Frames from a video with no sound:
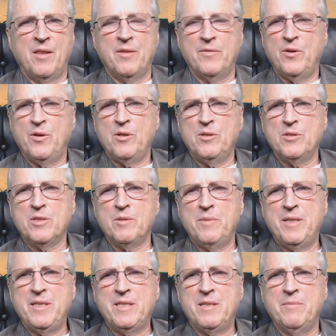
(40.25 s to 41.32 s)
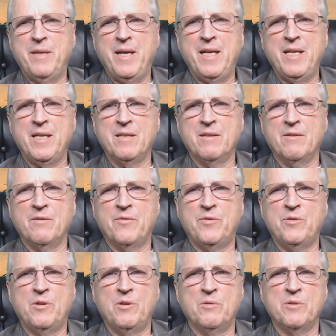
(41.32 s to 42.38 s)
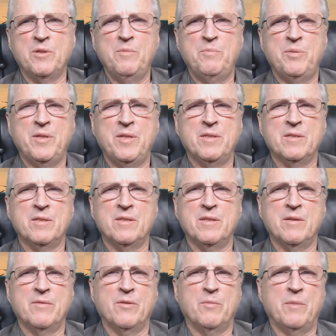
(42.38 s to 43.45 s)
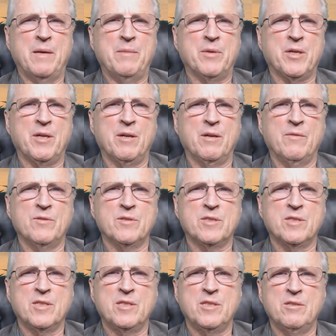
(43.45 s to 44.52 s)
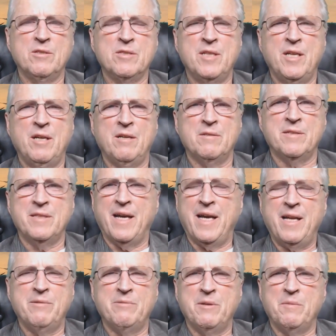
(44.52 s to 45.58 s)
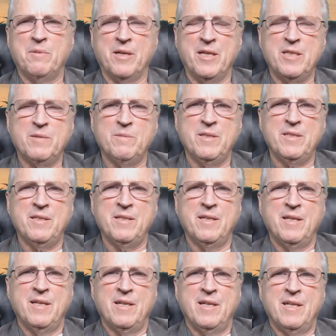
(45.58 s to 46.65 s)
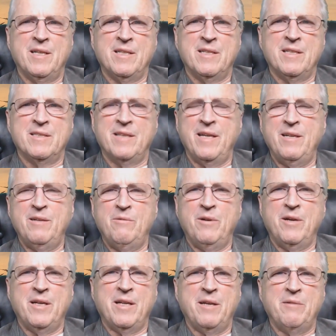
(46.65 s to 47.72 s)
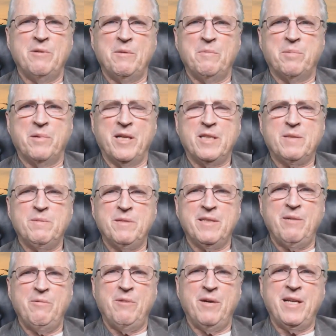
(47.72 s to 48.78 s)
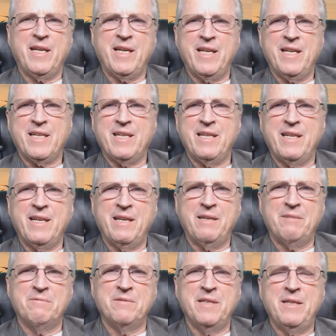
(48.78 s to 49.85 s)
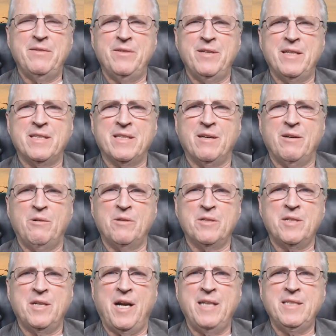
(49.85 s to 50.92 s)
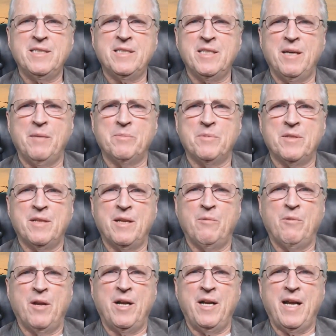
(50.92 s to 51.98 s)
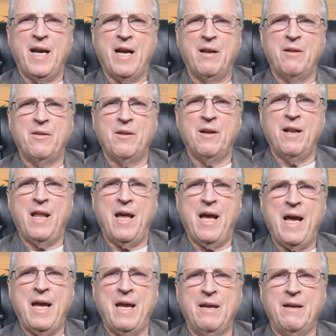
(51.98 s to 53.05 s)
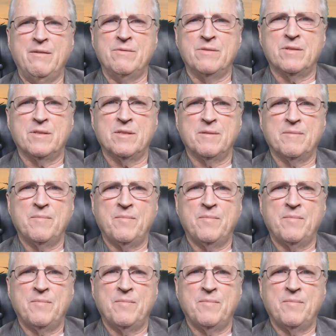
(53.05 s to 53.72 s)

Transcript: The voters have been demanding the full repeal of Obamacare for 6 years now, not a replacement. They don't want a replacement. They want to get rid of it, the whole concept. They want it out of their lives.